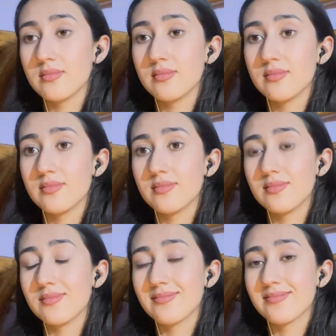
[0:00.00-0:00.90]

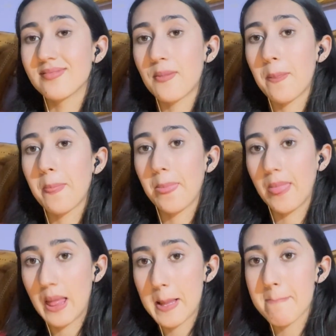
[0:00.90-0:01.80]

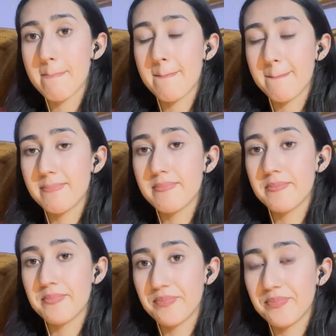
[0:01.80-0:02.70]

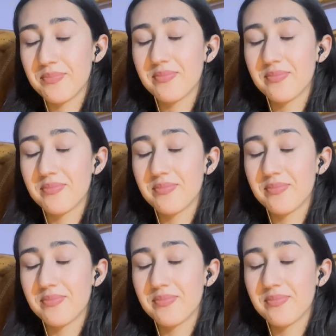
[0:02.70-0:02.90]
(silent)